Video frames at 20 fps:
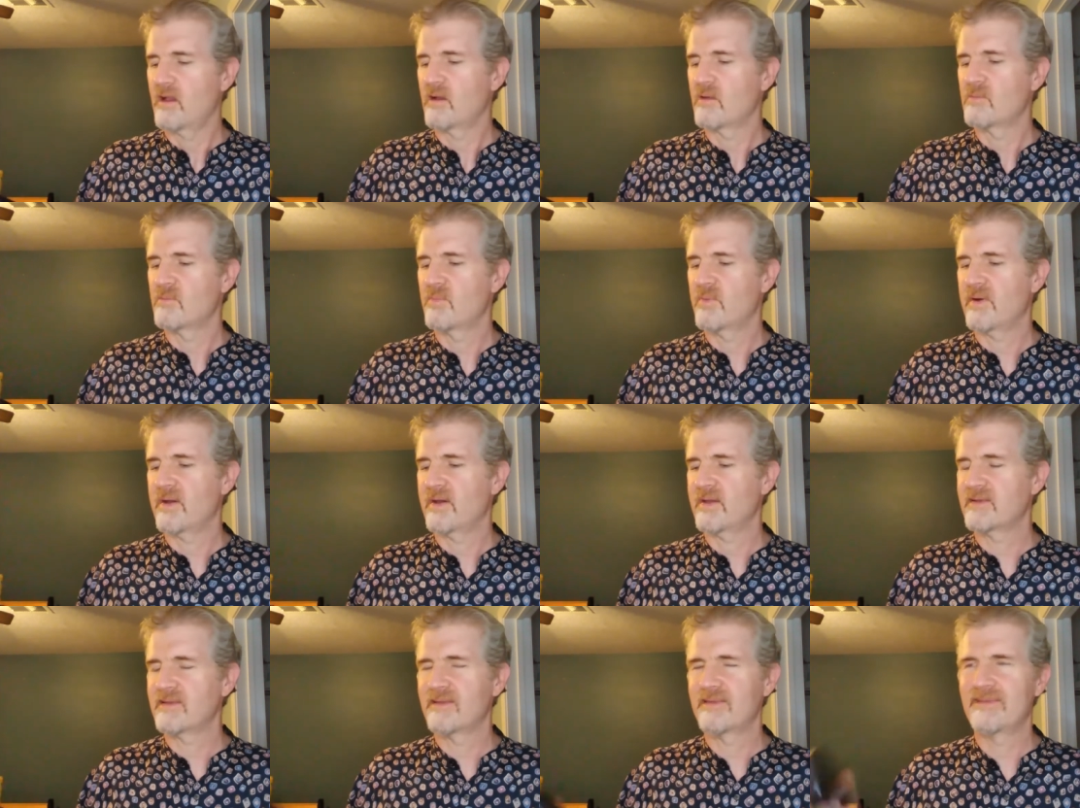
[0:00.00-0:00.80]

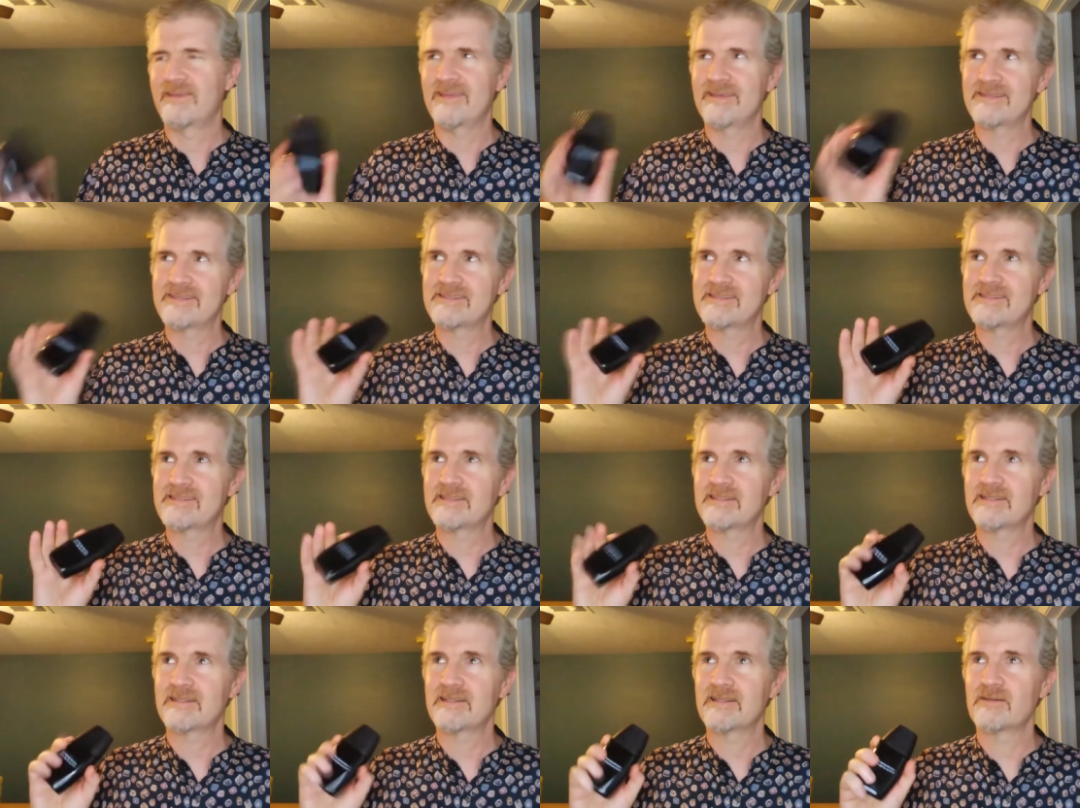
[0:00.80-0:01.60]
But this
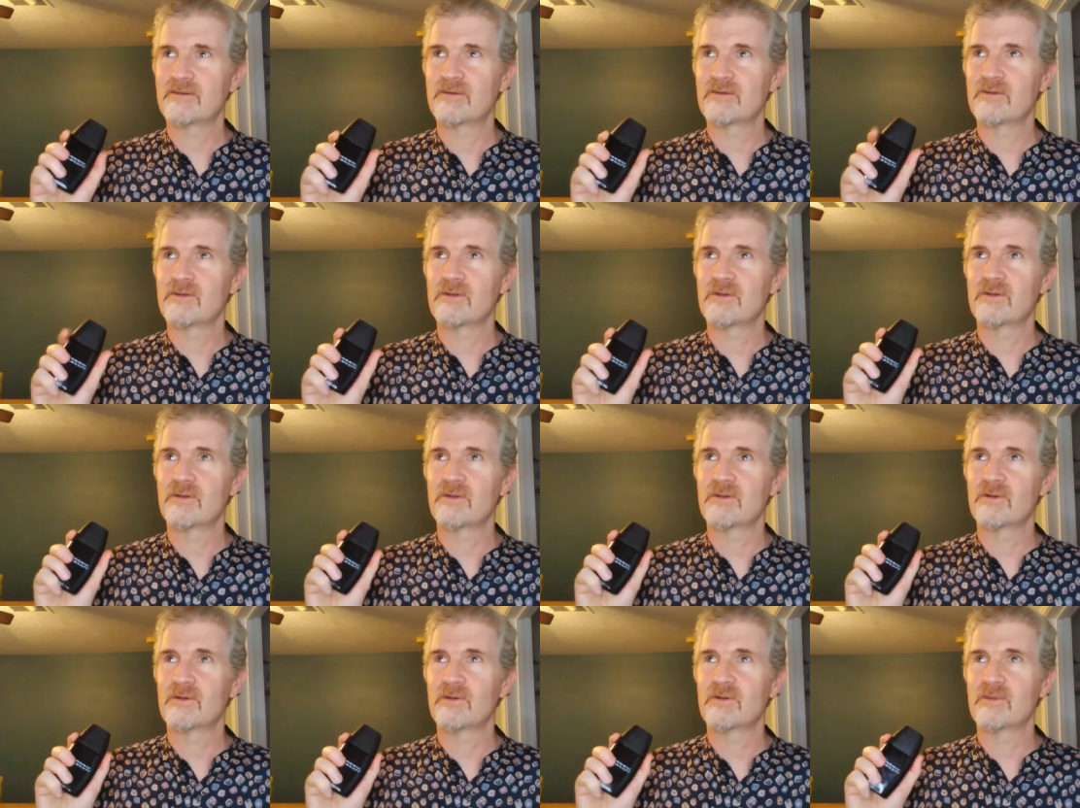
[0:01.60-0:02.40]

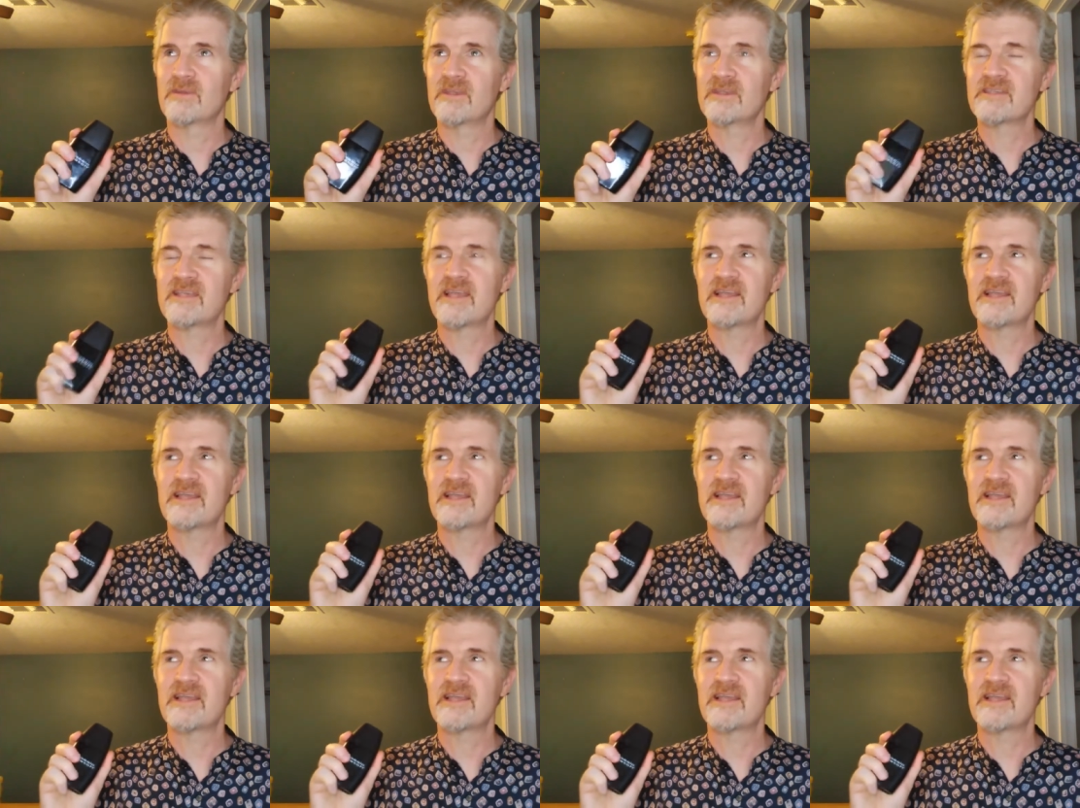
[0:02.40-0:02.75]
this